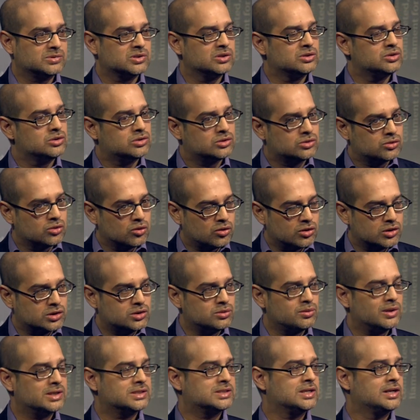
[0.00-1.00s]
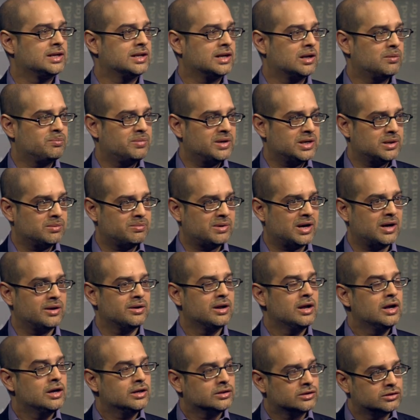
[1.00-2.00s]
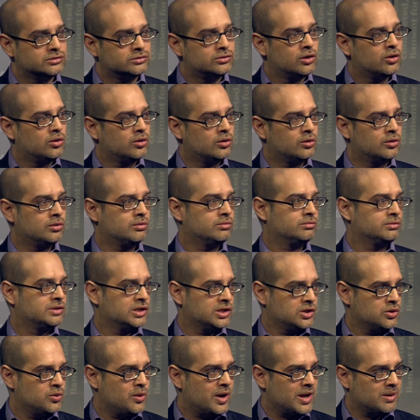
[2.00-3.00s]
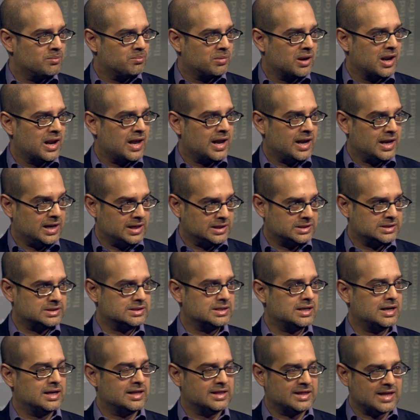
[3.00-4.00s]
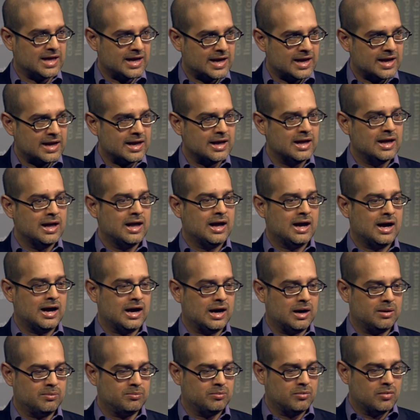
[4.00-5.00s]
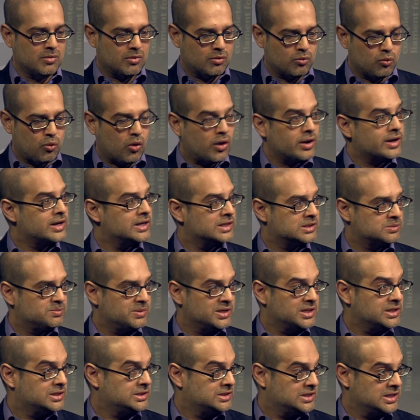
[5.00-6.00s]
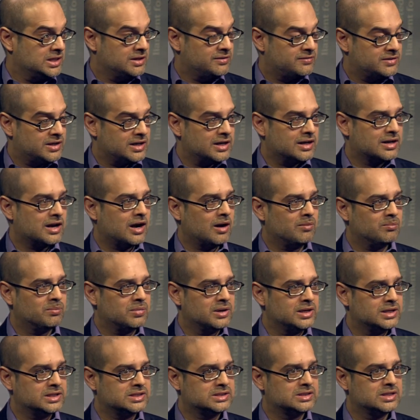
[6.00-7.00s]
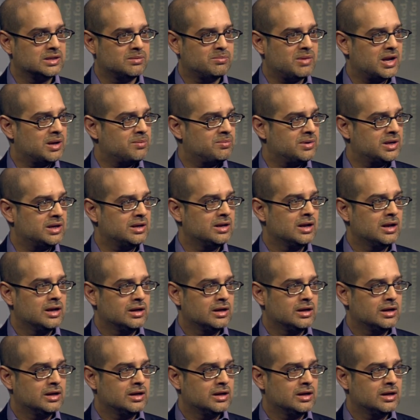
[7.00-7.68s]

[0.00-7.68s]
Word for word: Could you talk to us a little bit about the role the UN plays there, um, what has been achieved and accomplished, and maybe